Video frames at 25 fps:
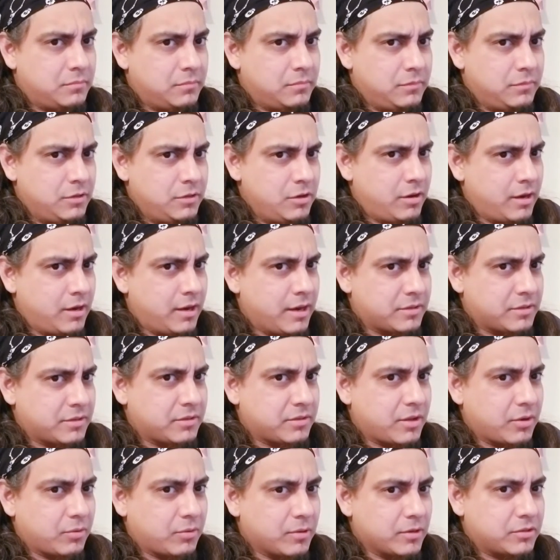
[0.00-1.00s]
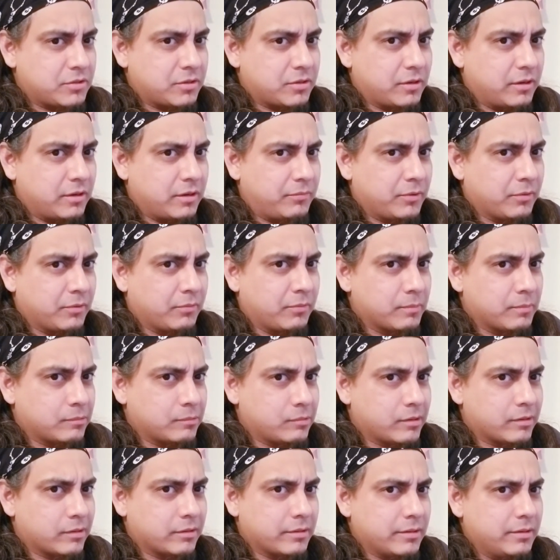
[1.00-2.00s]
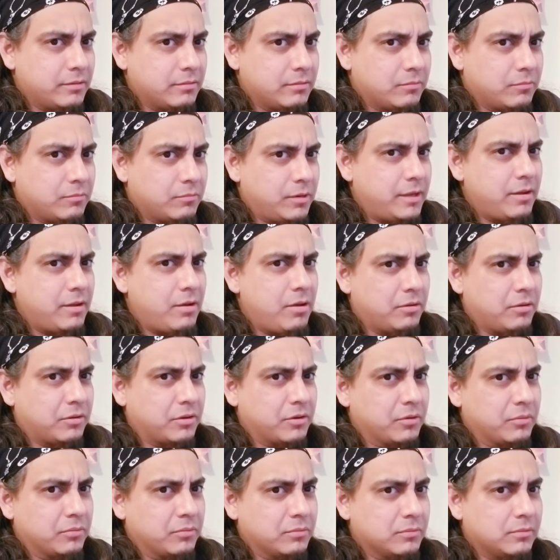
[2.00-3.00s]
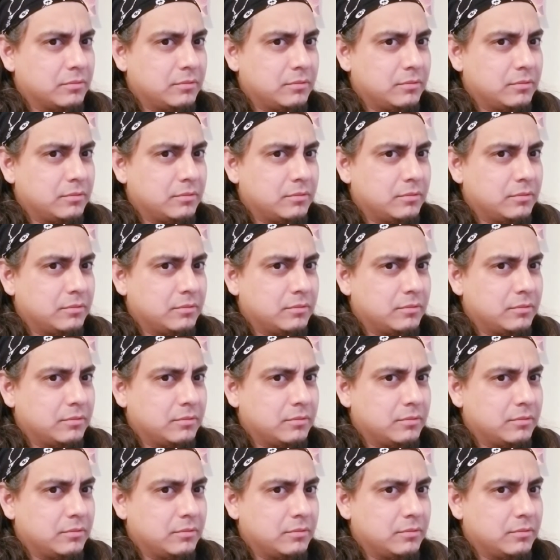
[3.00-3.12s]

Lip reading: You can answer that question if you're from Greenland. What do y'all do?